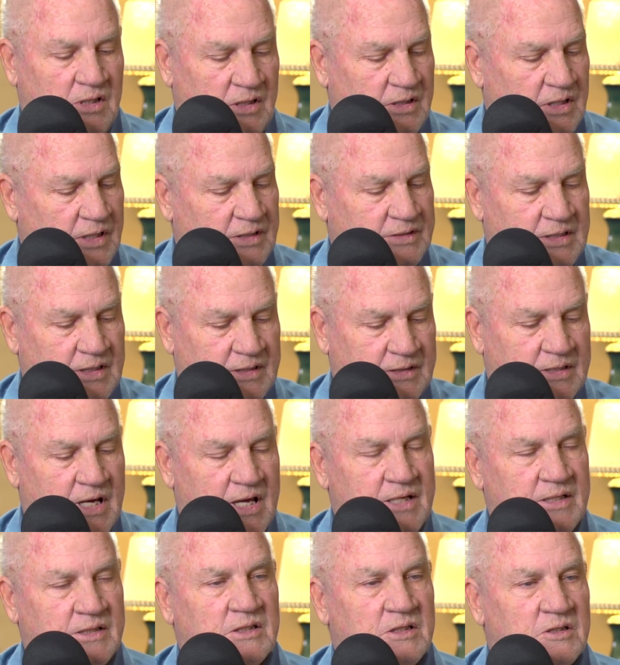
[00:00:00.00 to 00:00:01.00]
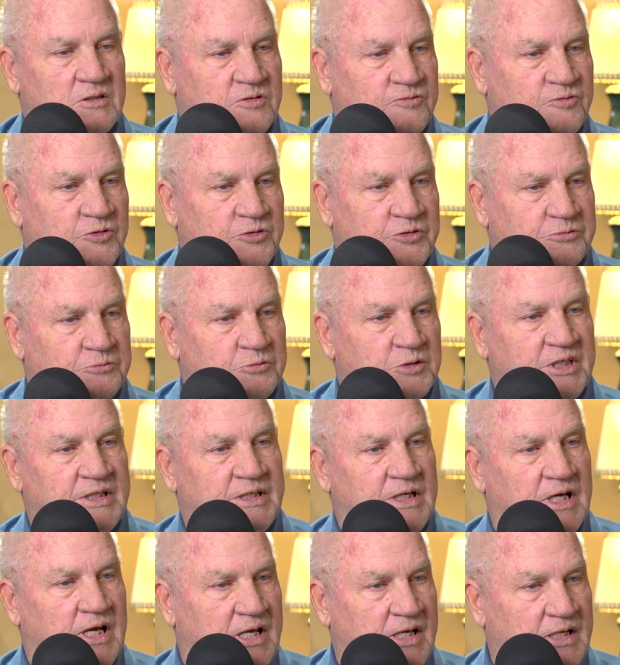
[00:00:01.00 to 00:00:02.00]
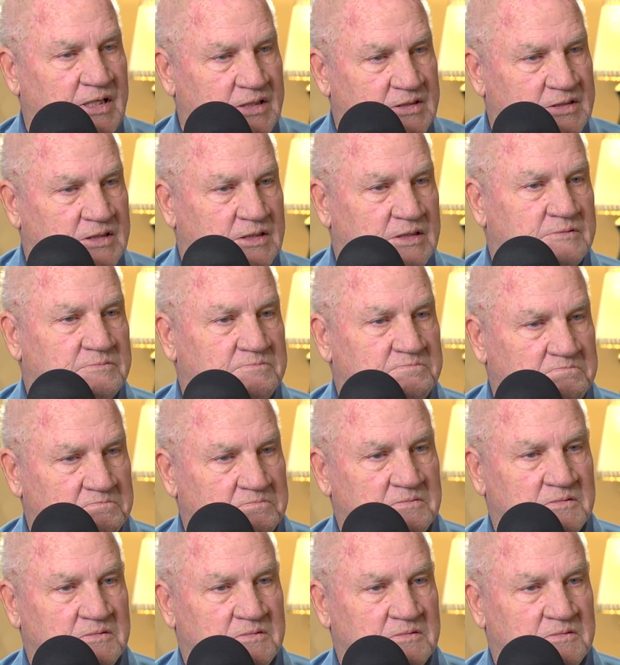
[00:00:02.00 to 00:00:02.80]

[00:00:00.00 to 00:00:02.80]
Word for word: They say, take this for three days and